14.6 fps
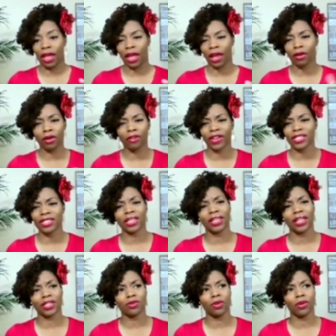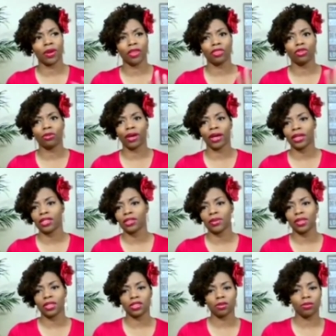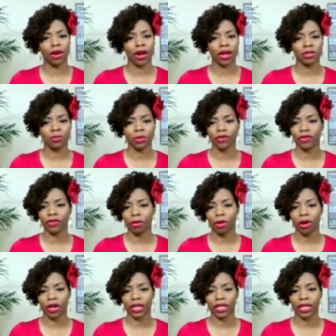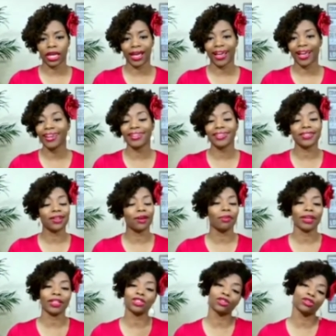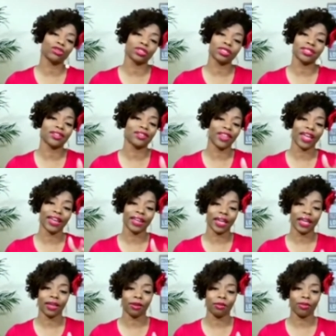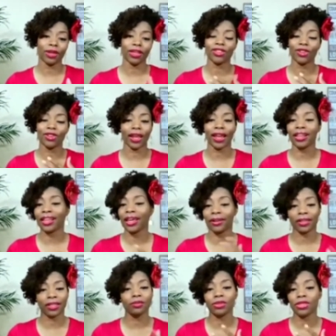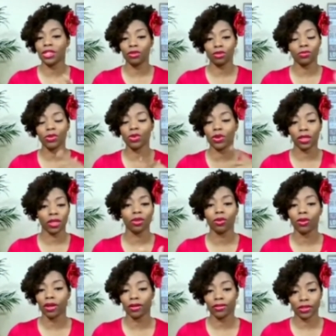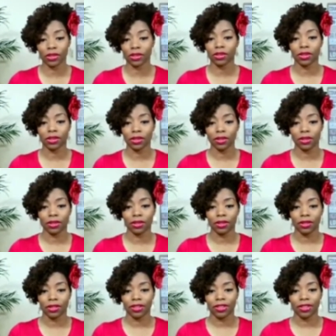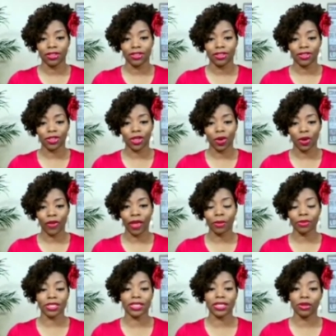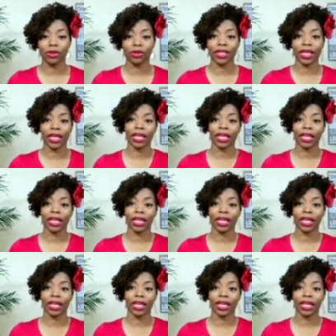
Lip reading: know if I said last week, when I threw my husband his surprise birthday party, I didn't tell my children until that day, because they're not allowed to keep secrets between either one of us. So, and that was a secret that